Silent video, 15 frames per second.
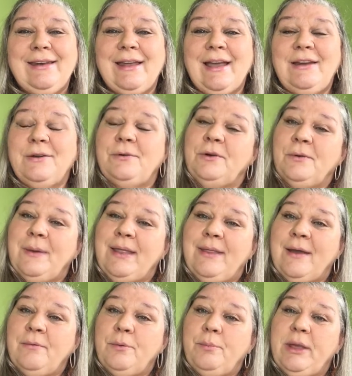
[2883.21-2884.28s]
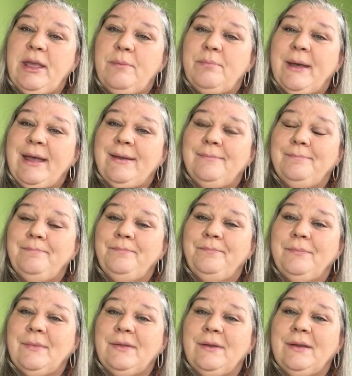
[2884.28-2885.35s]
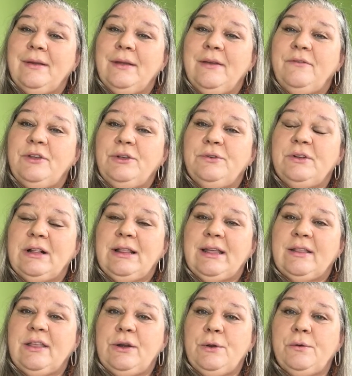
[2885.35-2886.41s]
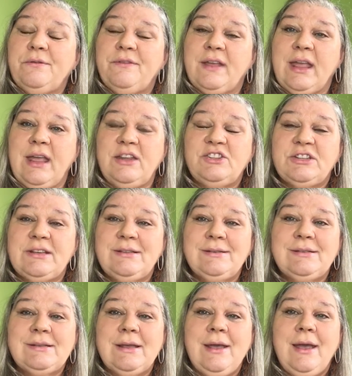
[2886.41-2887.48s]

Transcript: I don't know when that will be, but if you click the notifications